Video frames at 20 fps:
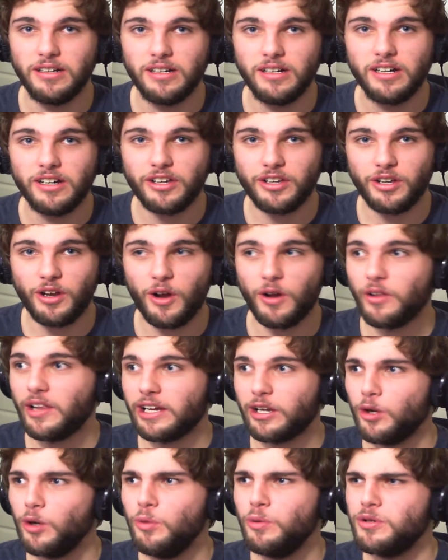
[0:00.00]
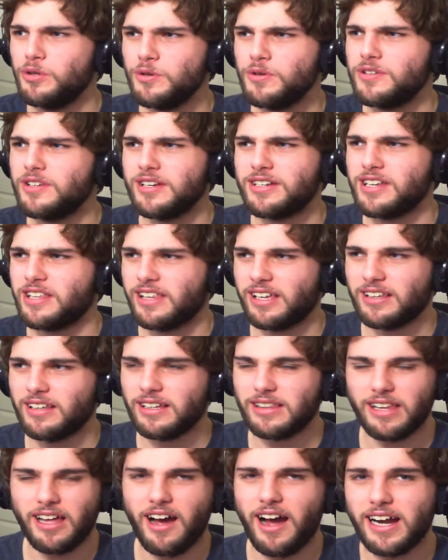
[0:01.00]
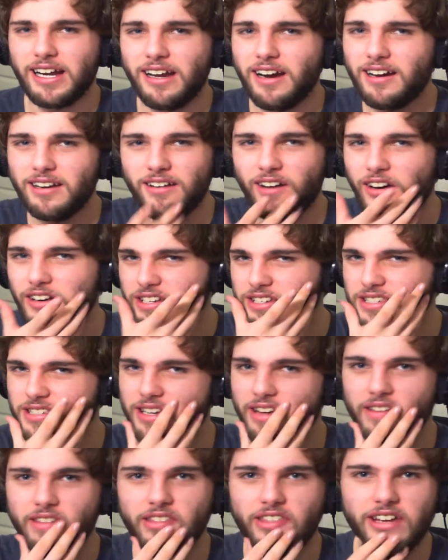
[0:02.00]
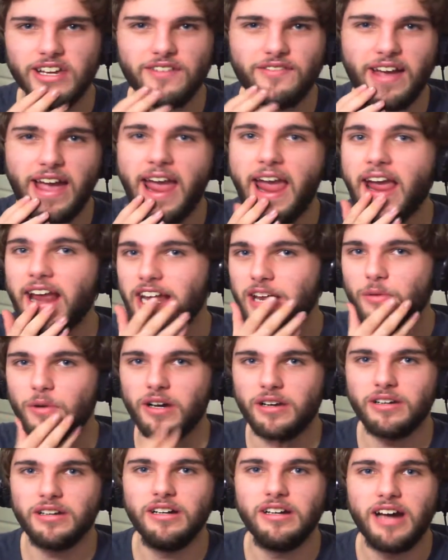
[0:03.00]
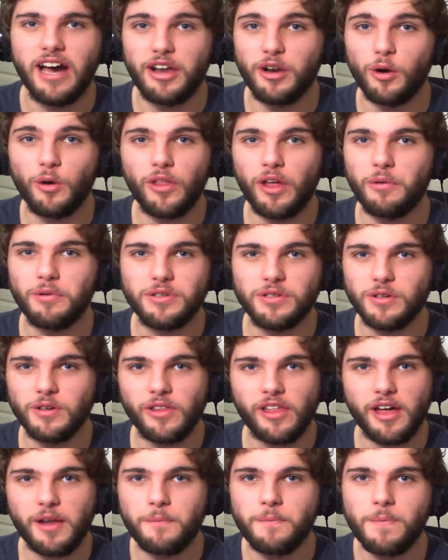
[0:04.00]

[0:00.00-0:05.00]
You know, like, who would do such a thing like that? I can't honestly think of anyone at all that would do that.